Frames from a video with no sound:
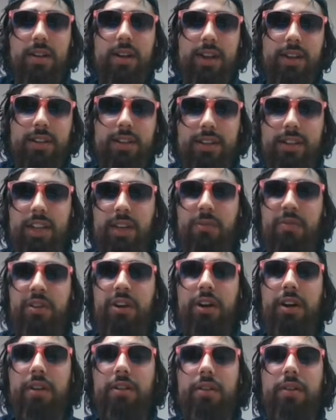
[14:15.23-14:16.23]
Okay, so let's keep
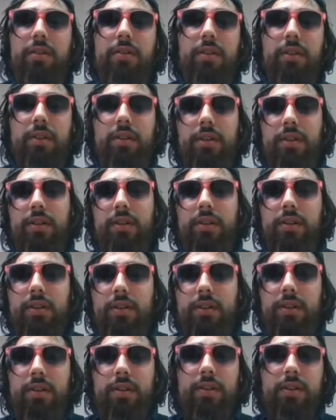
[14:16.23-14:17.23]
reading on though.
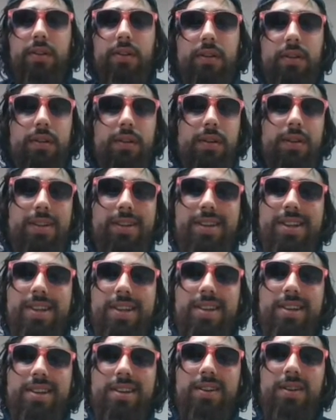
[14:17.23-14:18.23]

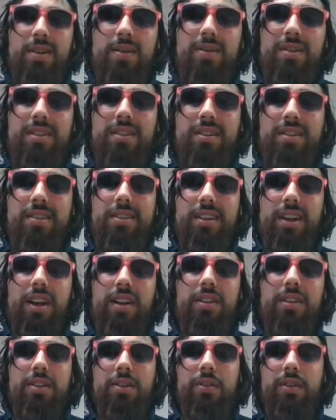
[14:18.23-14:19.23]
I don't want. Yeah,
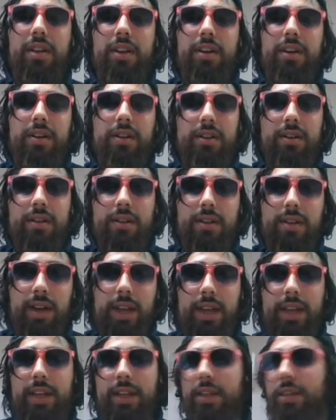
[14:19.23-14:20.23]
I'll look into it later.
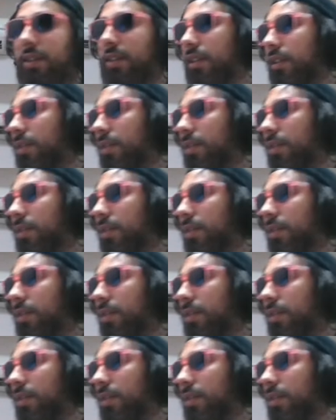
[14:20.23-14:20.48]
Okay, and